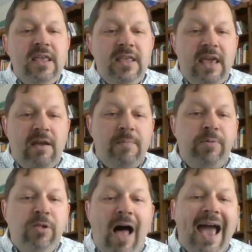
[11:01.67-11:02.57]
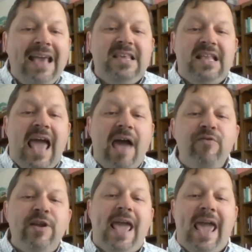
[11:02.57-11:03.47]
it applies in
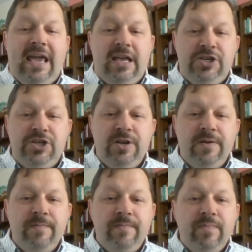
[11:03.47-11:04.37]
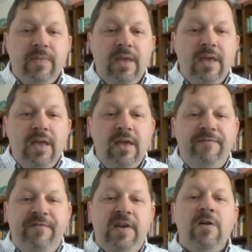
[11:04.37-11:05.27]
every age.
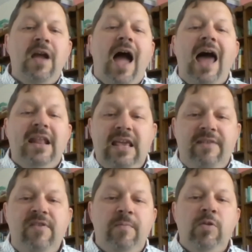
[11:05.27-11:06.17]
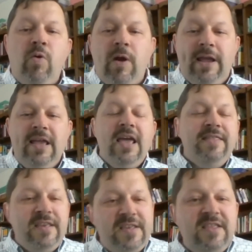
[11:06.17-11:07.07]
Fear God and give him glory.
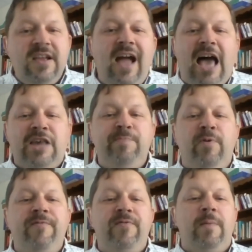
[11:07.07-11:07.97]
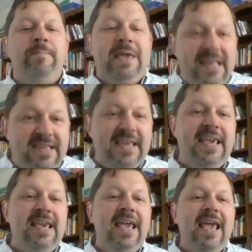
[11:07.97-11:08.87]
This is the gospel for the
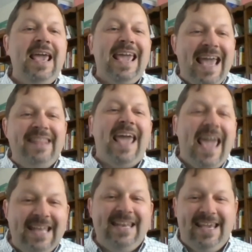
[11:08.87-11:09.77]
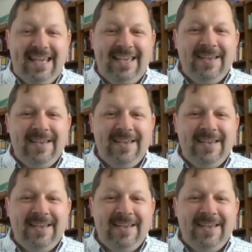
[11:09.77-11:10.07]
BC and the AD.